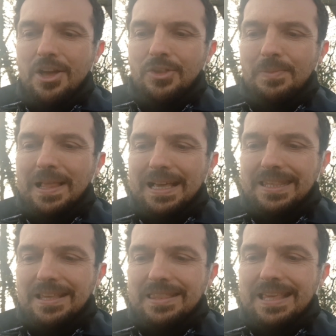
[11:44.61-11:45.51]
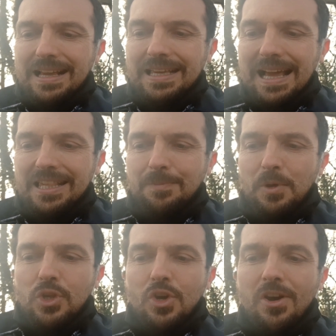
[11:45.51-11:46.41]
Some last
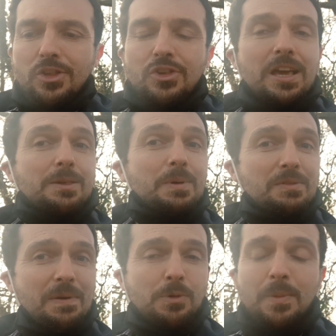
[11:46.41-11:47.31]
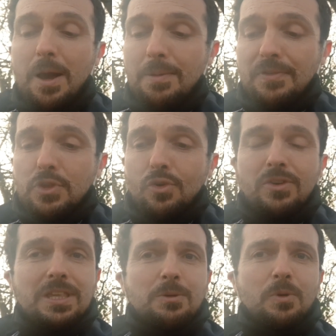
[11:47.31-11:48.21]
gasp shiny checks, and we're going to wrap this up. I hope you've
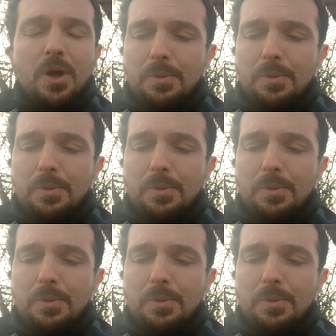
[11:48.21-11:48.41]
enjoyed this one.